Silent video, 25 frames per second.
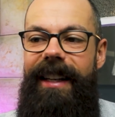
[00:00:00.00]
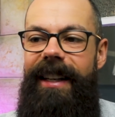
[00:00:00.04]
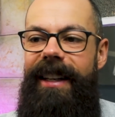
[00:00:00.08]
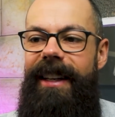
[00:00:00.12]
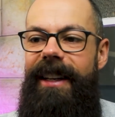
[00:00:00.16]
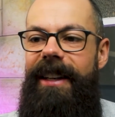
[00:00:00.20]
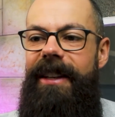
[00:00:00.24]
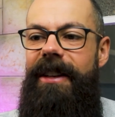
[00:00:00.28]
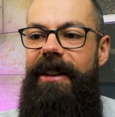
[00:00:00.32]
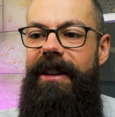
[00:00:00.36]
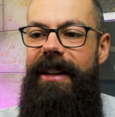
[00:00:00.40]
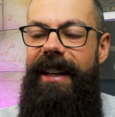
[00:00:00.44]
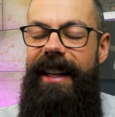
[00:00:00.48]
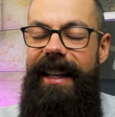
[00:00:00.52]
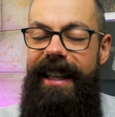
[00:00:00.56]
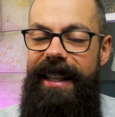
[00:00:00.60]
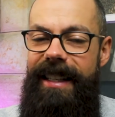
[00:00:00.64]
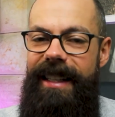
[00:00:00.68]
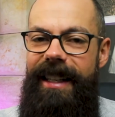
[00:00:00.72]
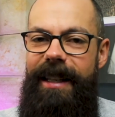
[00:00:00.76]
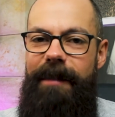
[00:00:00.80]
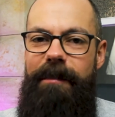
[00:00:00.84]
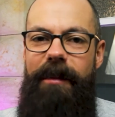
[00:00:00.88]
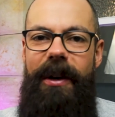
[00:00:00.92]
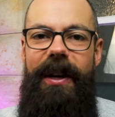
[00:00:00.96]
You know, you could
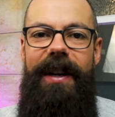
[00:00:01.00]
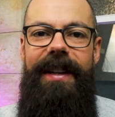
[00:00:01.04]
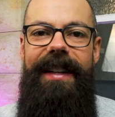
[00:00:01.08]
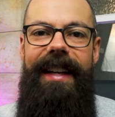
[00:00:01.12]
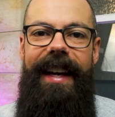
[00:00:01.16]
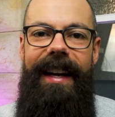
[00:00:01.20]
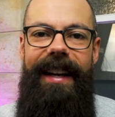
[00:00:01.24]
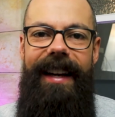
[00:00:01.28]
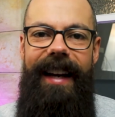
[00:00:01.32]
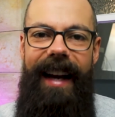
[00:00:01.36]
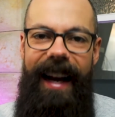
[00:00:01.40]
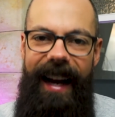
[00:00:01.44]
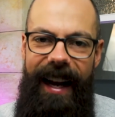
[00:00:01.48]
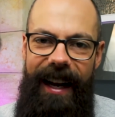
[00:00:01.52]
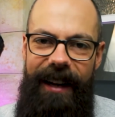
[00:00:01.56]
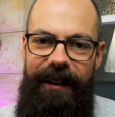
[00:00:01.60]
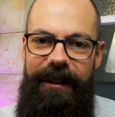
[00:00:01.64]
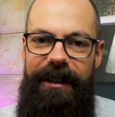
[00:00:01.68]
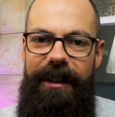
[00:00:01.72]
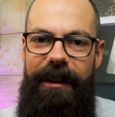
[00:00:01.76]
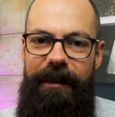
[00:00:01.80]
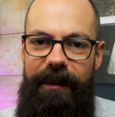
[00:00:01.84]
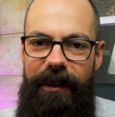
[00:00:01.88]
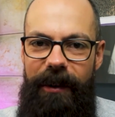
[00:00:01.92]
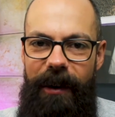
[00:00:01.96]
easily burn down a
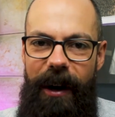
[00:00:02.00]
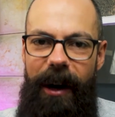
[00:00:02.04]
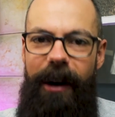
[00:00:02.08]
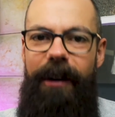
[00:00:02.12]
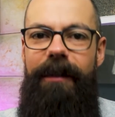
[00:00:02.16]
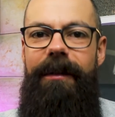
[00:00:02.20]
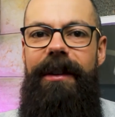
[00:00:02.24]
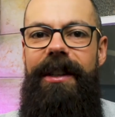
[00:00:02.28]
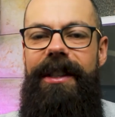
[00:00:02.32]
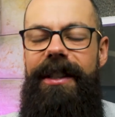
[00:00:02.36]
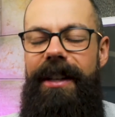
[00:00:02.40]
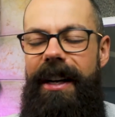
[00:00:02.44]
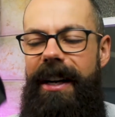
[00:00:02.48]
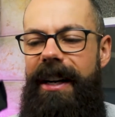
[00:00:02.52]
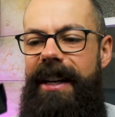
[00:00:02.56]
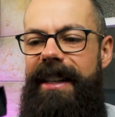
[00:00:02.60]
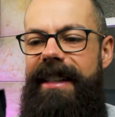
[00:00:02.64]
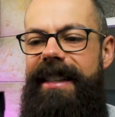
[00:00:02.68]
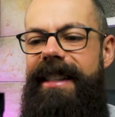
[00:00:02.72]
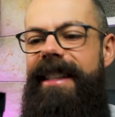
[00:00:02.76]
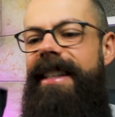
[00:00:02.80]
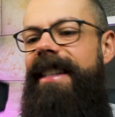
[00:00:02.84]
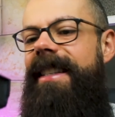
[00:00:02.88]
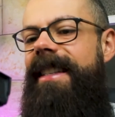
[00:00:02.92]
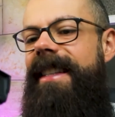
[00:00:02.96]
house if you
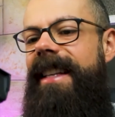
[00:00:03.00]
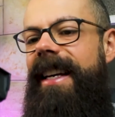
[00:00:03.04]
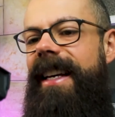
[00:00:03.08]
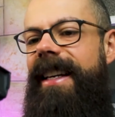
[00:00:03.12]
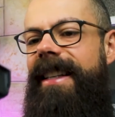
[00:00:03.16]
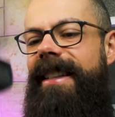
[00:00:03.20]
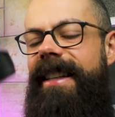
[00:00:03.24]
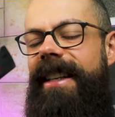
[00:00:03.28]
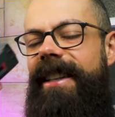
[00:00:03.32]
overcharge these things.